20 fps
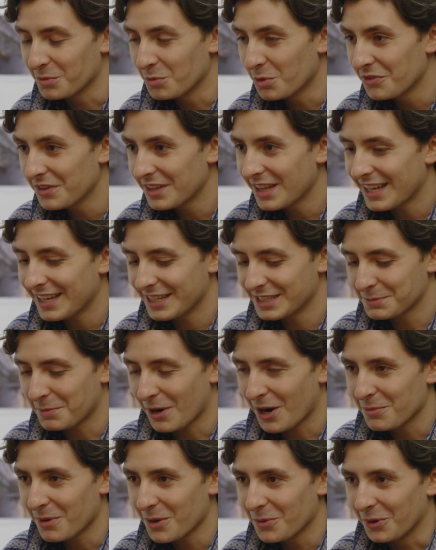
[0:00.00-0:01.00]
The movie that
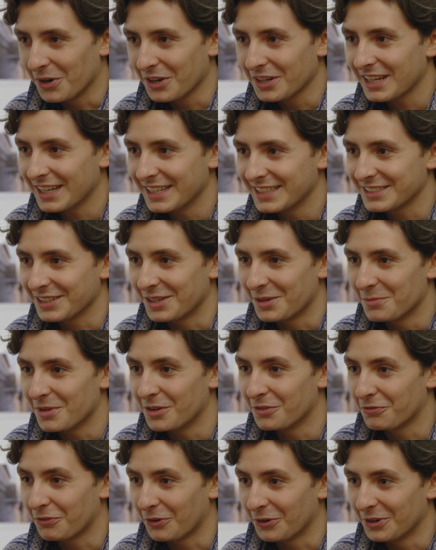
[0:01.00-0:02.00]
inspired my work is
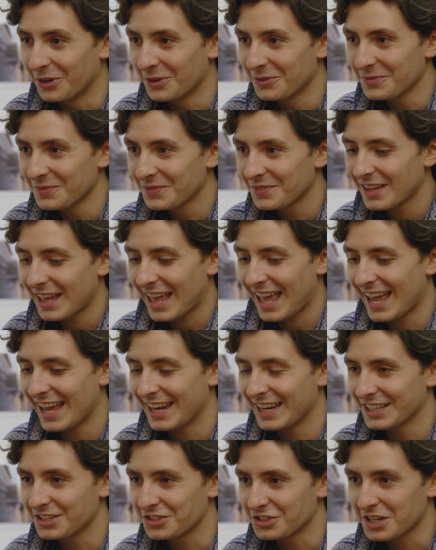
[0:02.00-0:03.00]
Inferno,
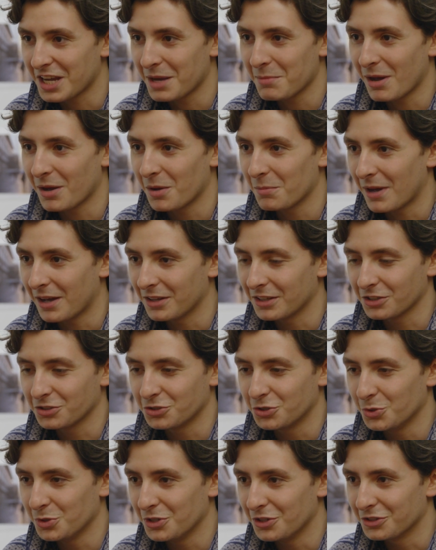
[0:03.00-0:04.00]
and it just came out about
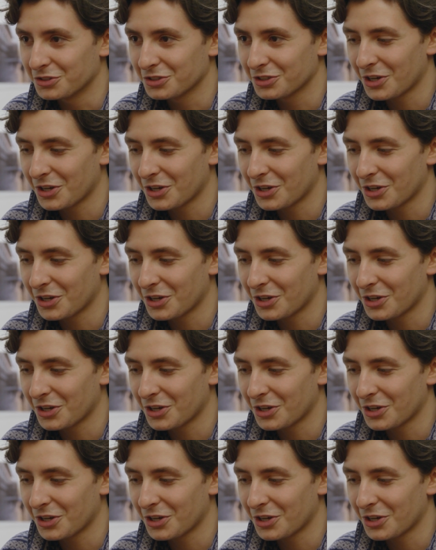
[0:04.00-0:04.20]
like 2 years